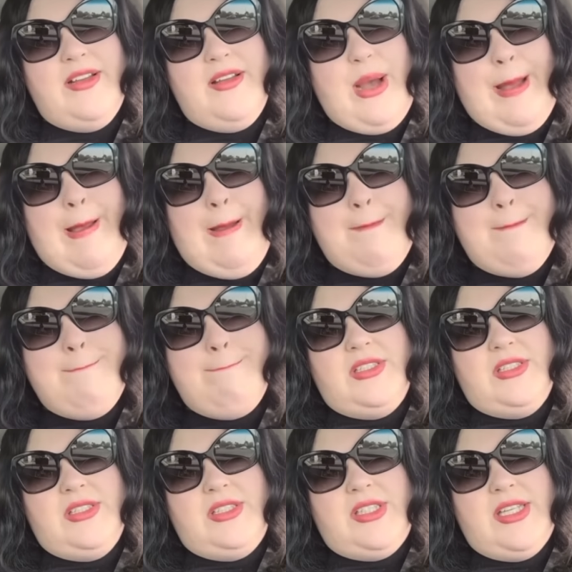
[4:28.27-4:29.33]
Um,
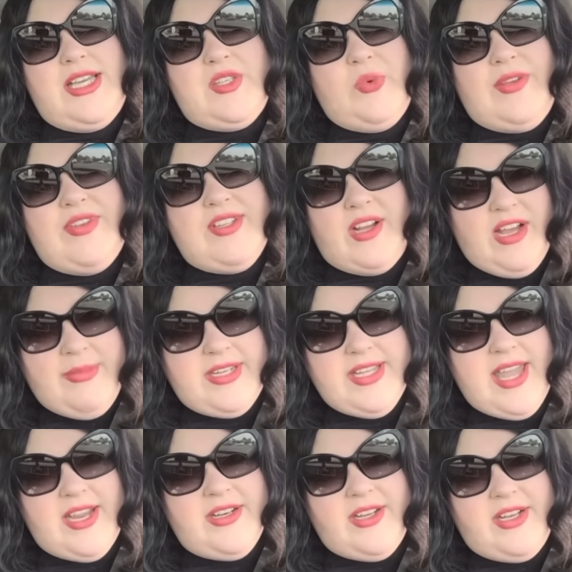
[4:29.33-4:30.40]
his wife is not coming to
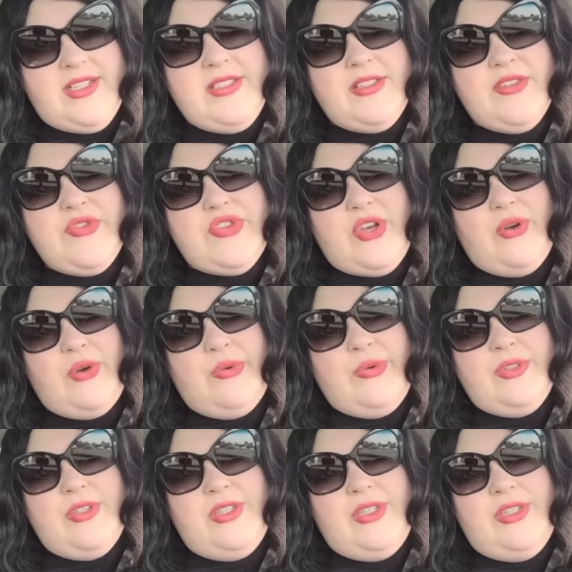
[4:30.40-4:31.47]
Canada, so
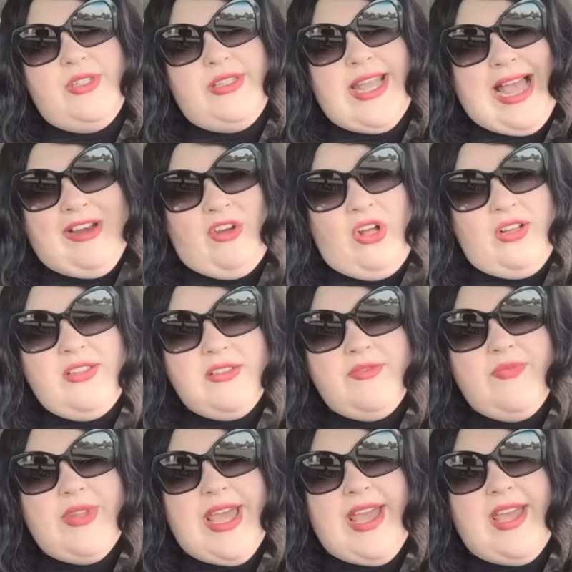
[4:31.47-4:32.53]
like at all.
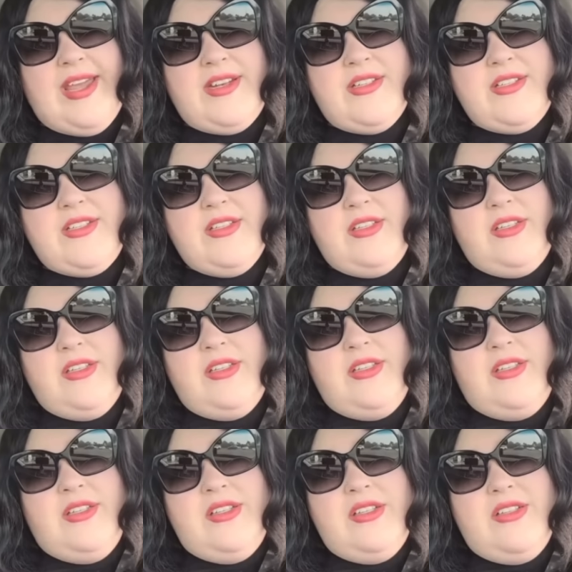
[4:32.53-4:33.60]
And
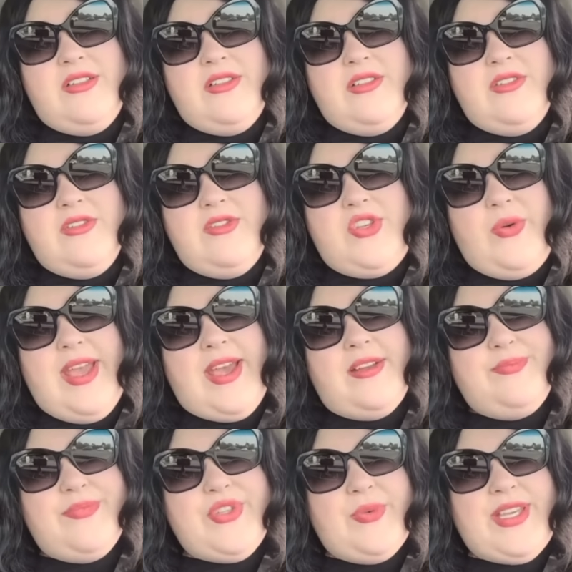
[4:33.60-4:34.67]
so yeah,
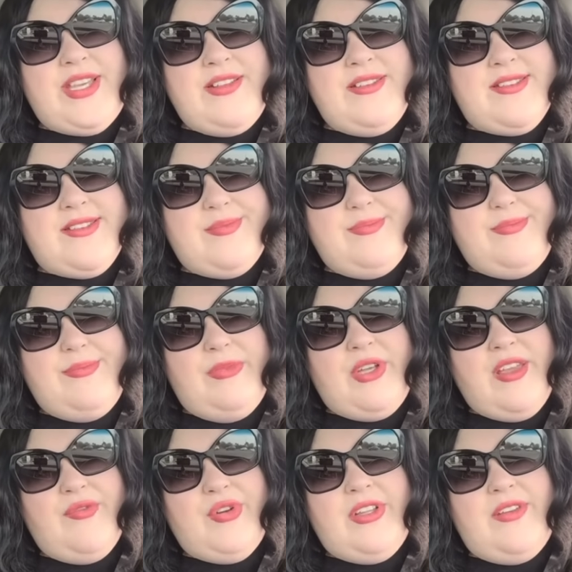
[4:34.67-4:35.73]
so he's
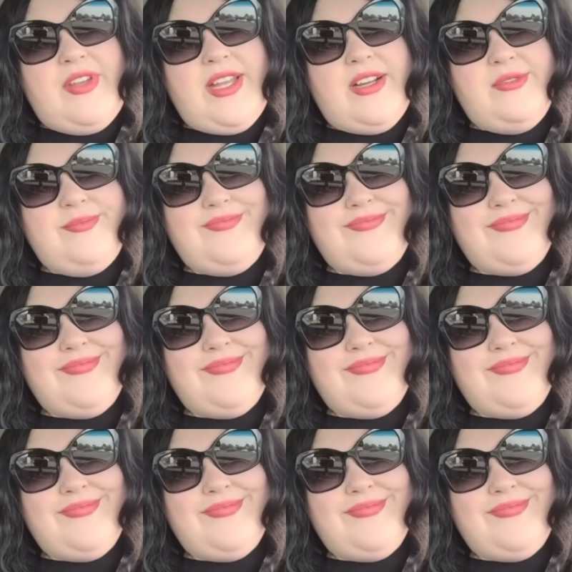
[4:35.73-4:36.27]
looking for love here.